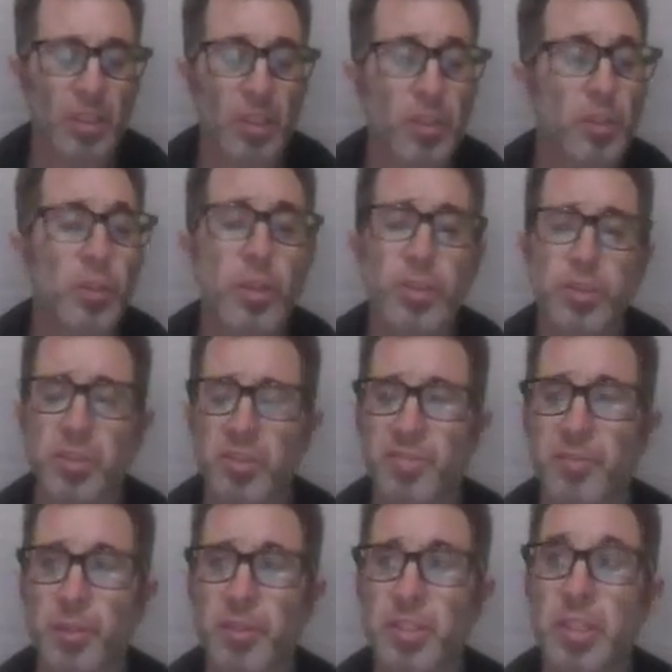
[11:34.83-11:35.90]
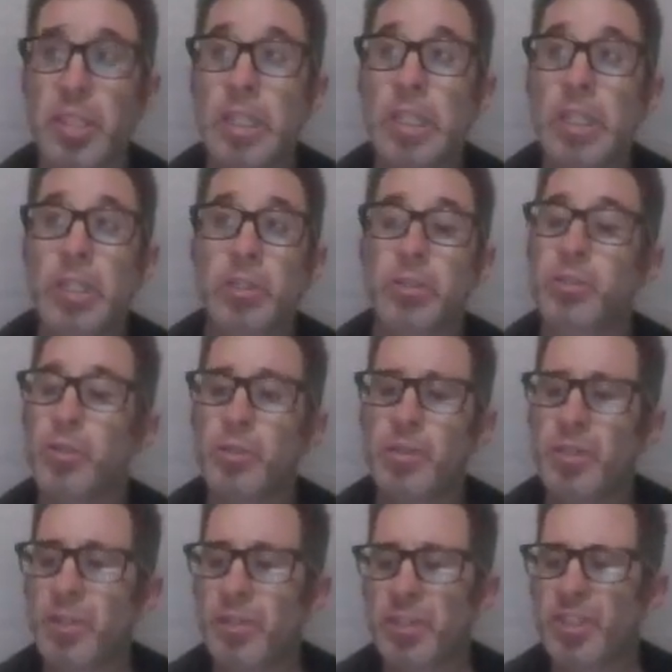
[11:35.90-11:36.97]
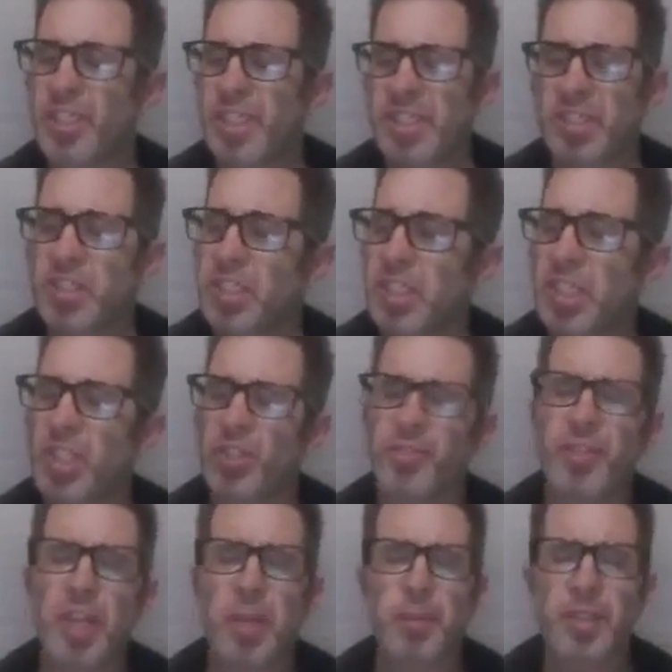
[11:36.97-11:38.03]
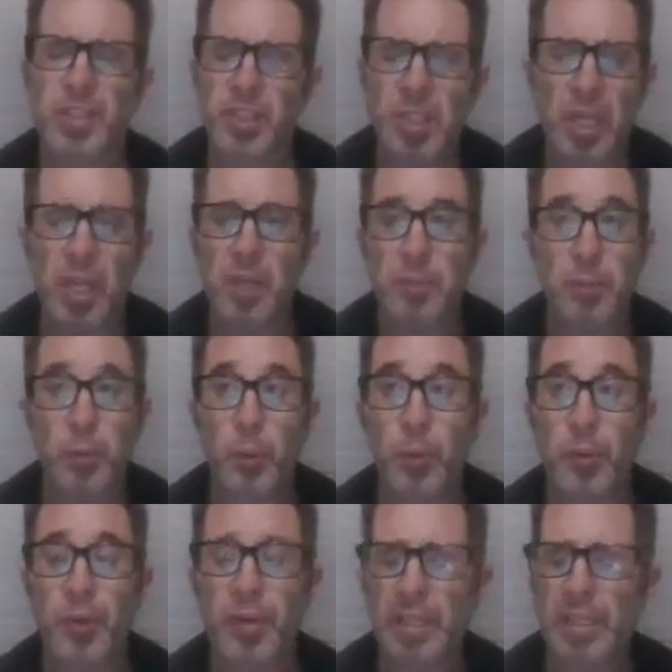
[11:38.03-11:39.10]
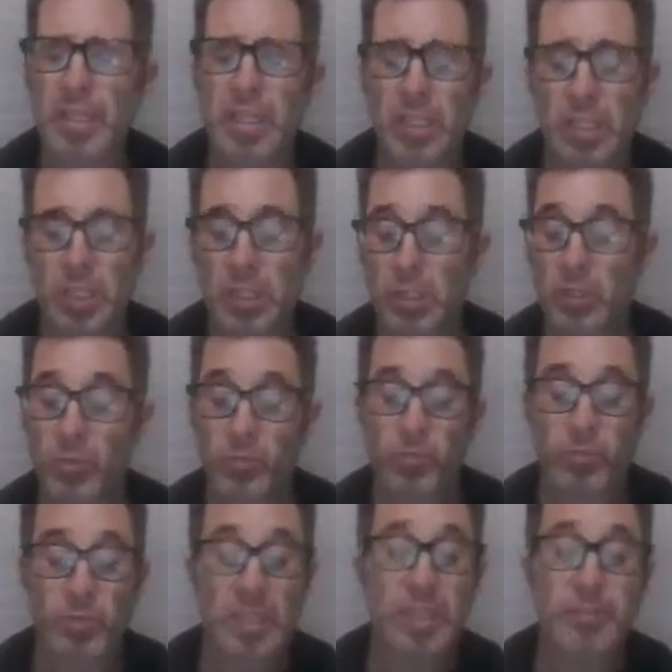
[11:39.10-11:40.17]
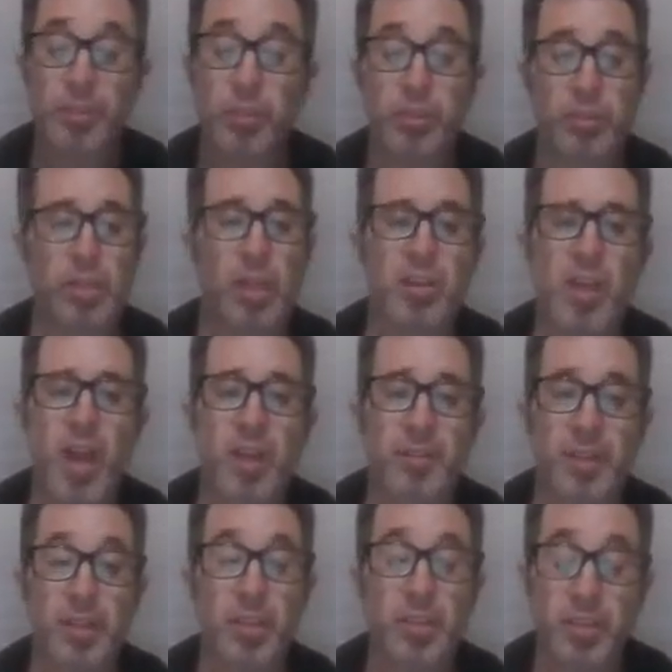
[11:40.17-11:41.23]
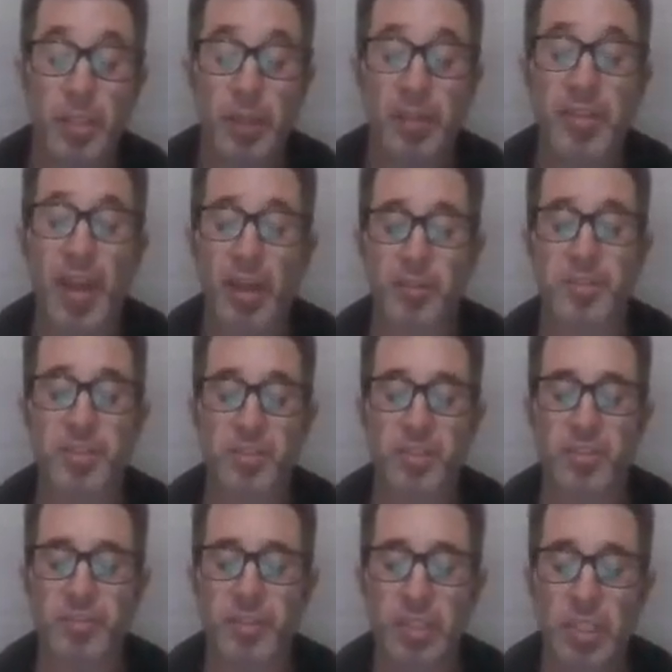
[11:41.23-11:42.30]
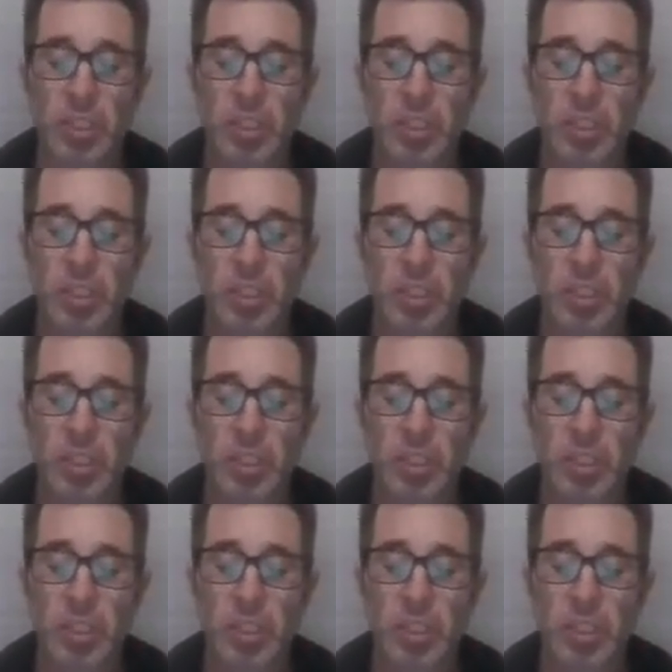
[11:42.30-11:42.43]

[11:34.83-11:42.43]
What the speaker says: You go to the foods, to your GNC or vitamin shop, or even just online, like you see thousands of